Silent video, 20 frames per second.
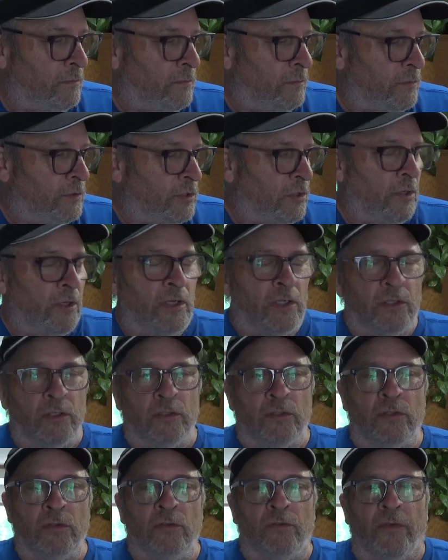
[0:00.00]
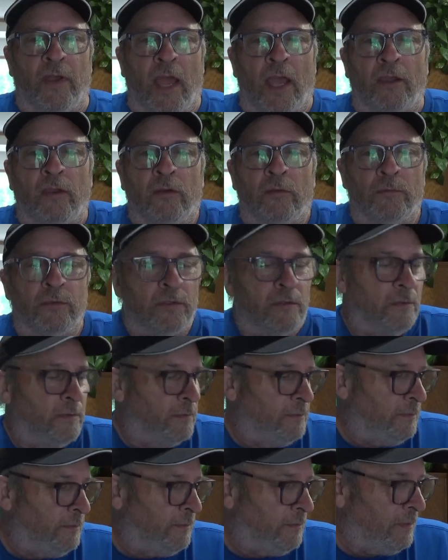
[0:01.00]
show you the 2 vacuums
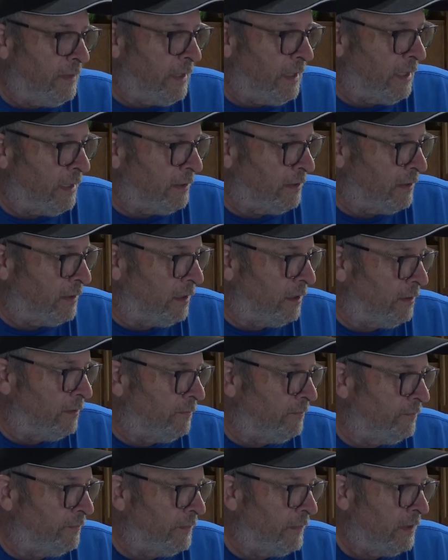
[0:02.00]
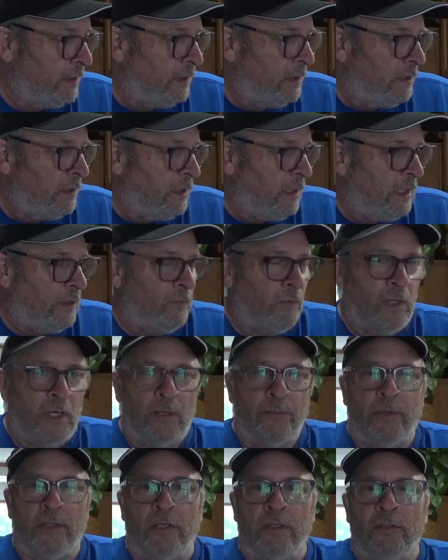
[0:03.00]
and what
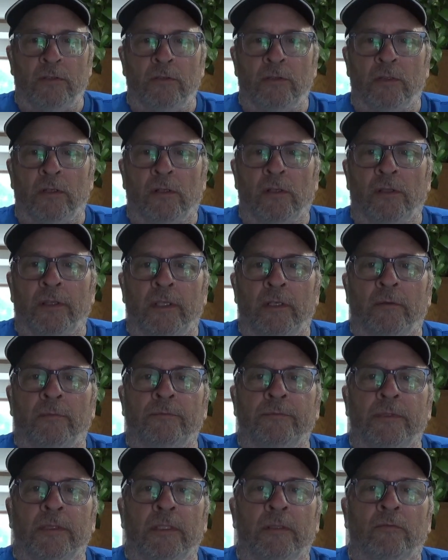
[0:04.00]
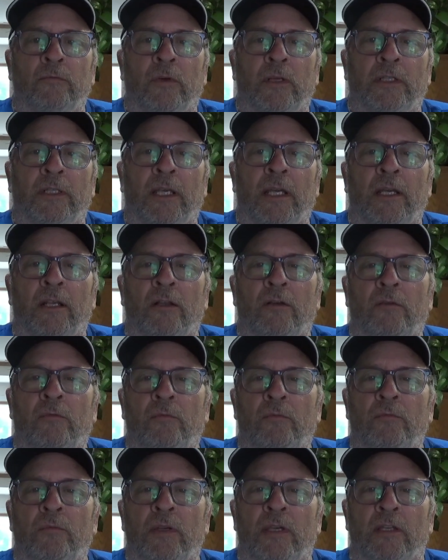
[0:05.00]
I'm going to do to clean them and what kind of
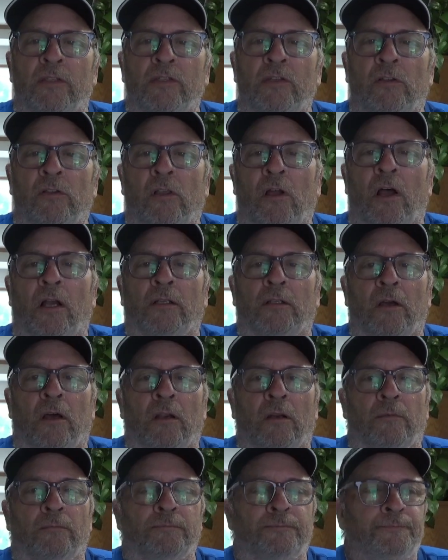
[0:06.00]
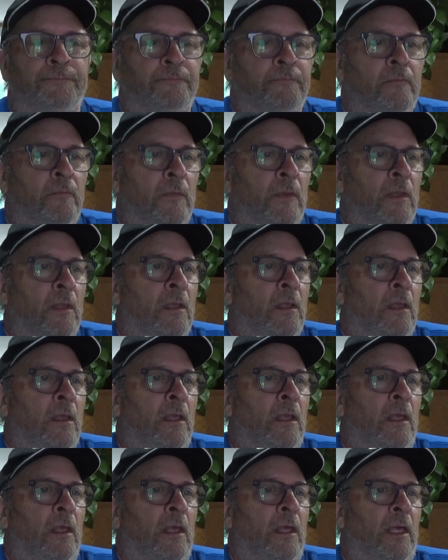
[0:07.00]
gets clogged on them,
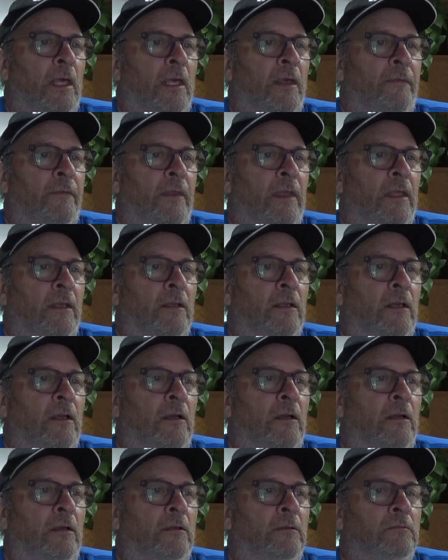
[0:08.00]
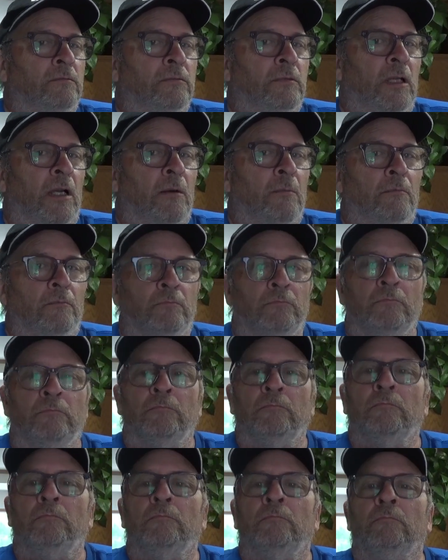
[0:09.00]
and then come.
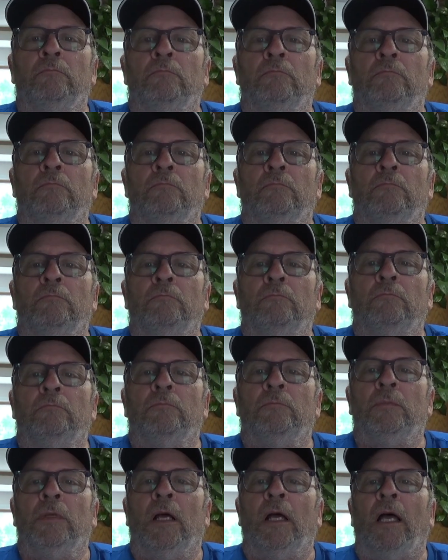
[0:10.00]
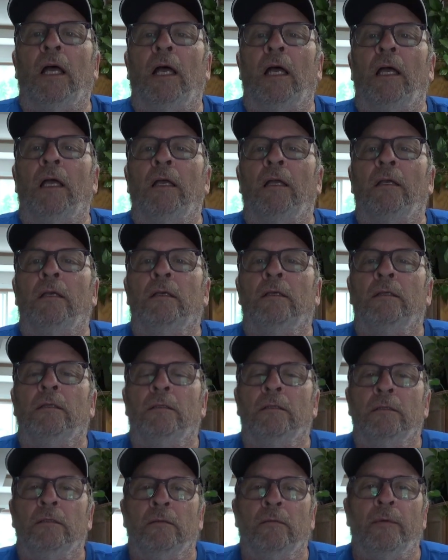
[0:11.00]
The
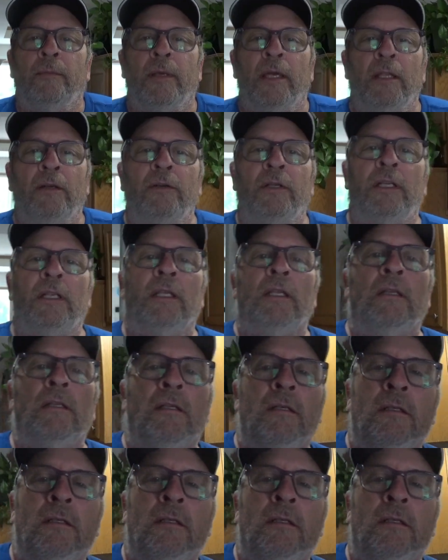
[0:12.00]
battery dead.